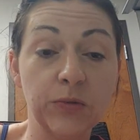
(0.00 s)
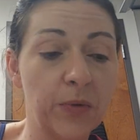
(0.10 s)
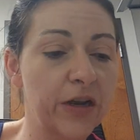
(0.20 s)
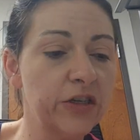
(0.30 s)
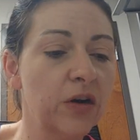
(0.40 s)

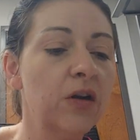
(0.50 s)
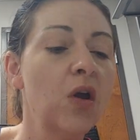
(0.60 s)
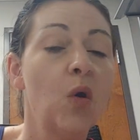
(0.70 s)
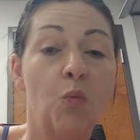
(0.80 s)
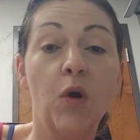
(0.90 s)
pressure.
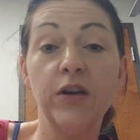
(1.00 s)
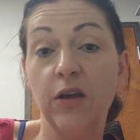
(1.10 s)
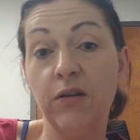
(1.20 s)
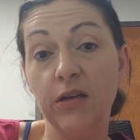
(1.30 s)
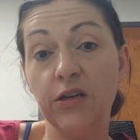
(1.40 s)
What do
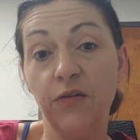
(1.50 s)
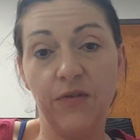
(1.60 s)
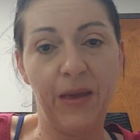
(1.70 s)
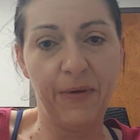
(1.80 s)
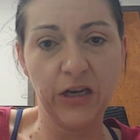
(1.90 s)
you need to do for
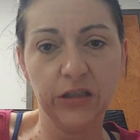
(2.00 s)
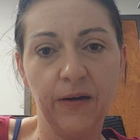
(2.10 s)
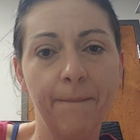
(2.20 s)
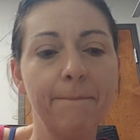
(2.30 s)
that patient?